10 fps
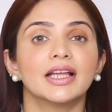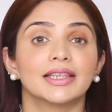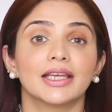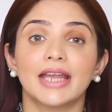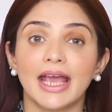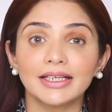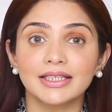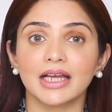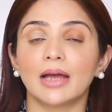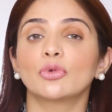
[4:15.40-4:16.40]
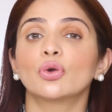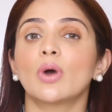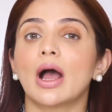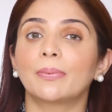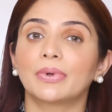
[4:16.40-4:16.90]
The next, I'm going
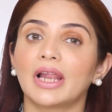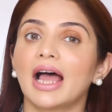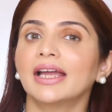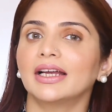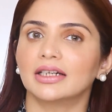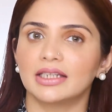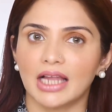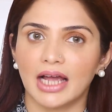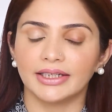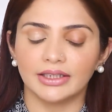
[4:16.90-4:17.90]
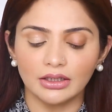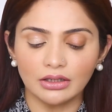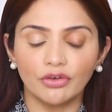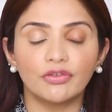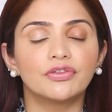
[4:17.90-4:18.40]
to apply a liner
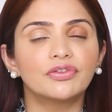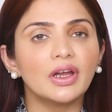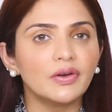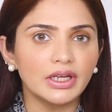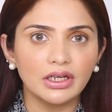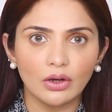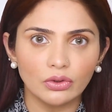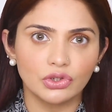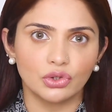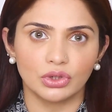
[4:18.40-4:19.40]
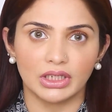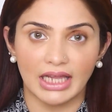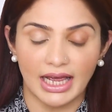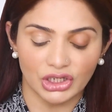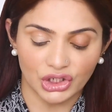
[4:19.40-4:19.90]
very close to the
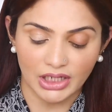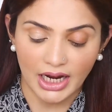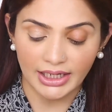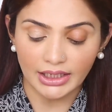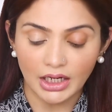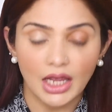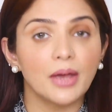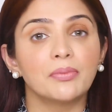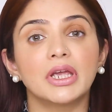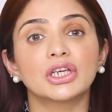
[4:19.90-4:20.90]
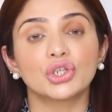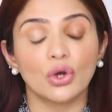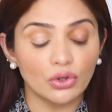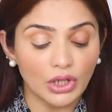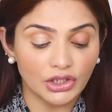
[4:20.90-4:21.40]
lash line. Make
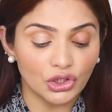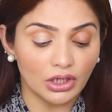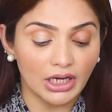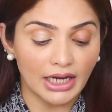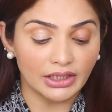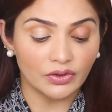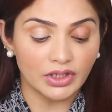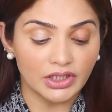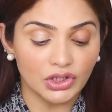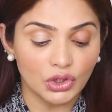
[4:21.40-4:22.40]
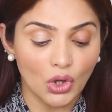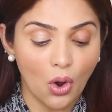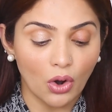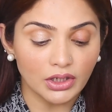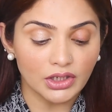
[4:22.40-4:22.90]
sure that your liner is
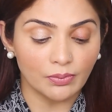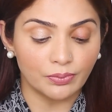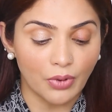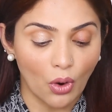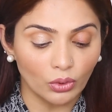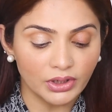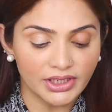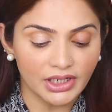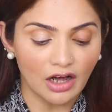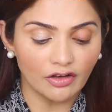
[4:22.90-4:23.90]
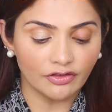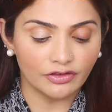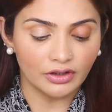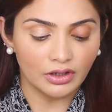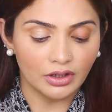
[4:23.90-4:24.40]
not bold enough
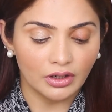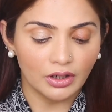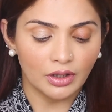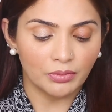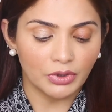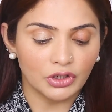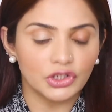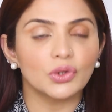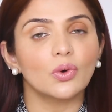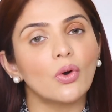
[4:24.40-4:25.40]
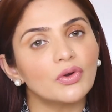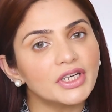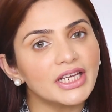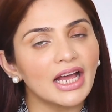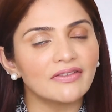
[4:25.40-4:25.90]
because you
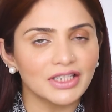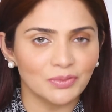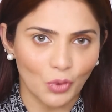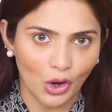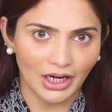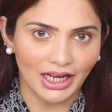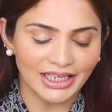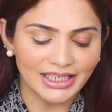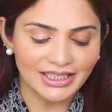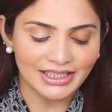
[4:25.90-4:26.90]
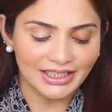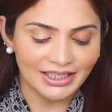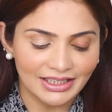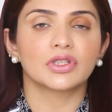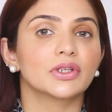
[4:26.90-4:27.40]
already have small eyes.
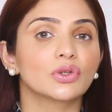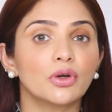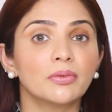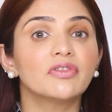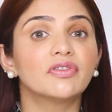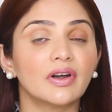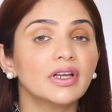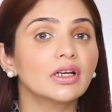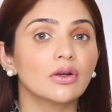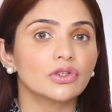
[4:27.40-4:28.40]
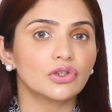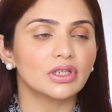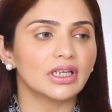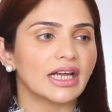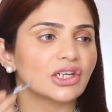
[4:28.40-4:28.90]
So it's going to be very close to
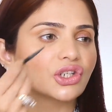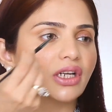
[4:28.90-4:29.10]
the lash